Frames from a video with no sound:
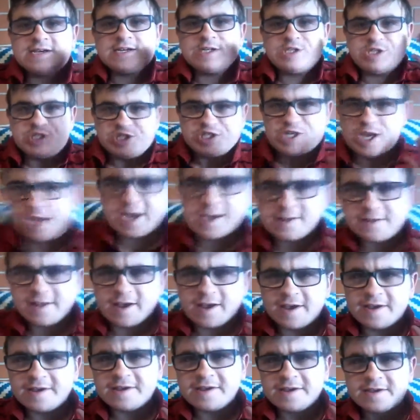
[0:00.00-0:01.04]

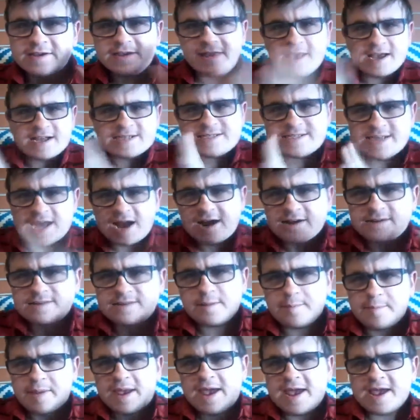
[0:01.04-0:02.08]
Sheila gets out of
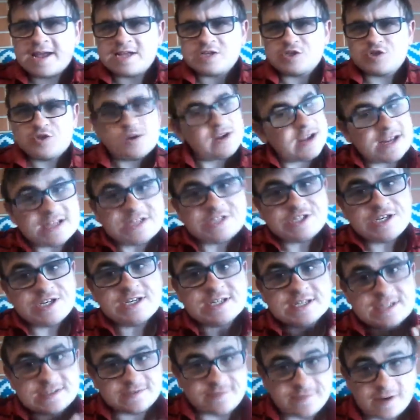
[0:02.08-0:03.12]
the pantry and she
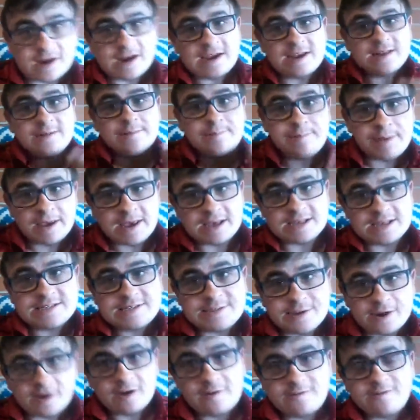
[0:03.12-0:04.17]
is fucking
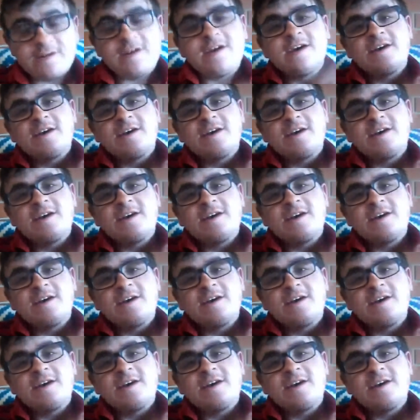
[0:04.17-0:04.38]
pissed off.